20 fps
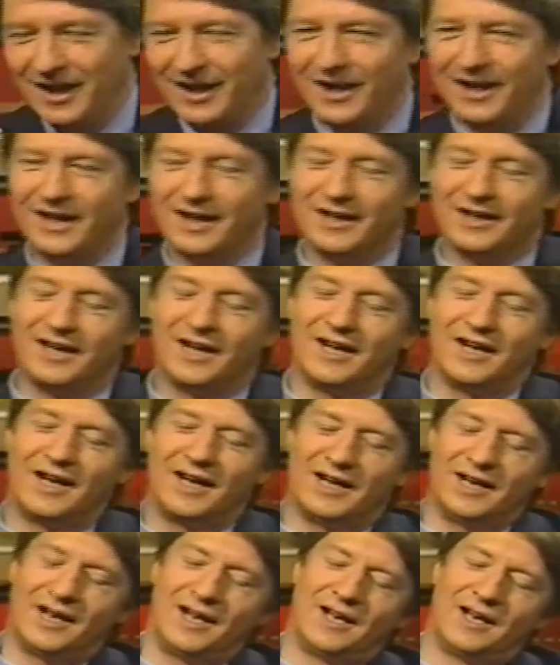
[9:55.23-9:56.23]

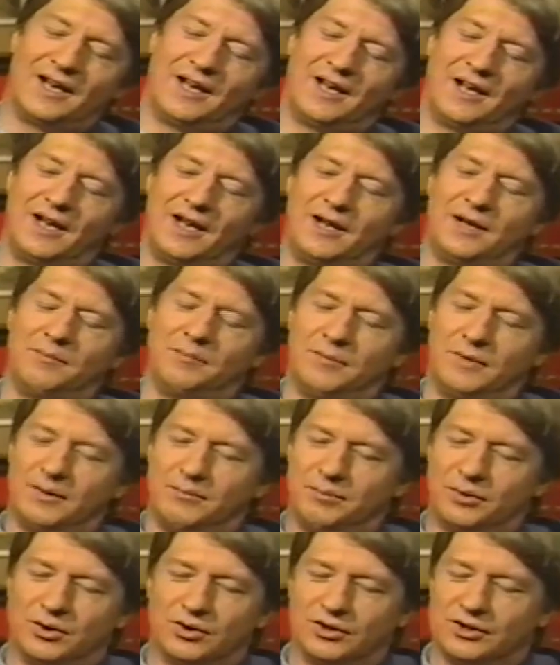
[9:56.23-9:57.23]

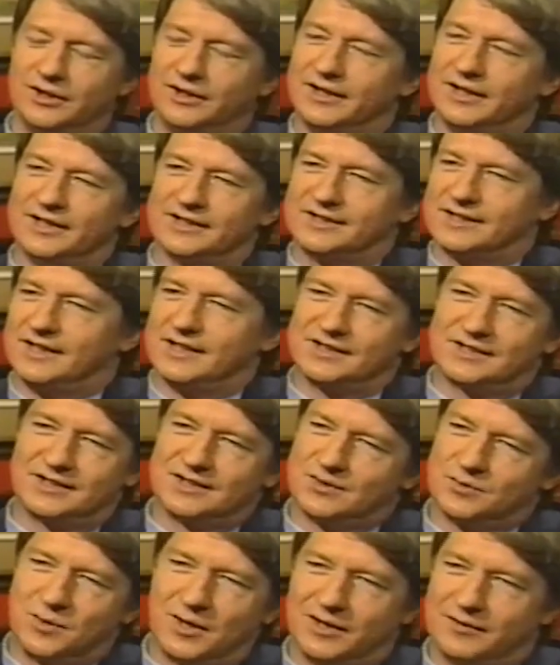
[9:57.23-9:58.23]
and Bill Clinton has to ask
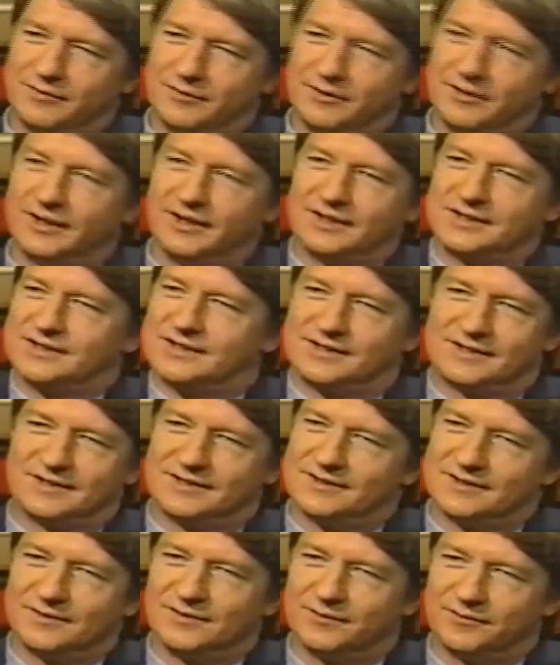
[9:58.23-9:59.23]
his wife, and
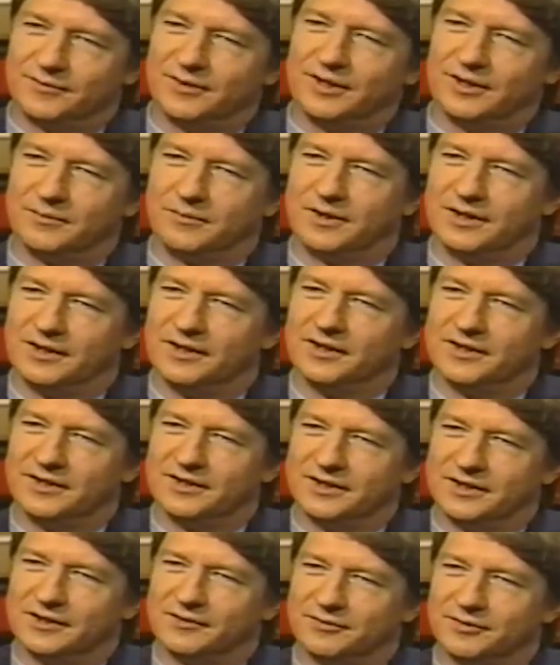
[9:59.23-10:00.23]
that's fundamentally
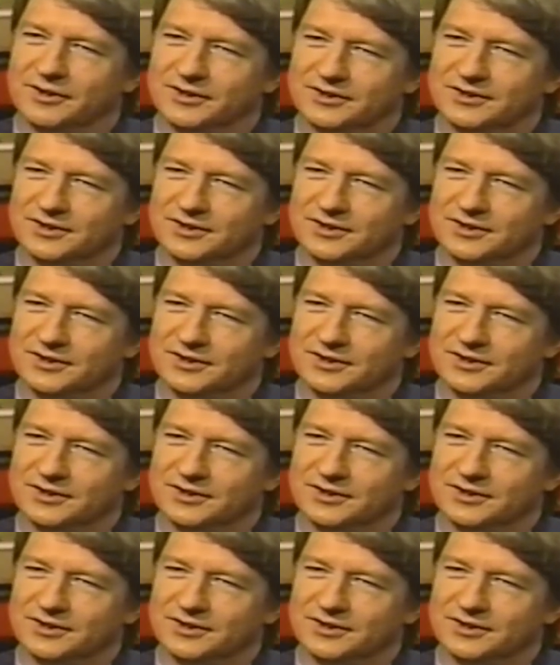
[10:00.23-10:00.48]
the difference.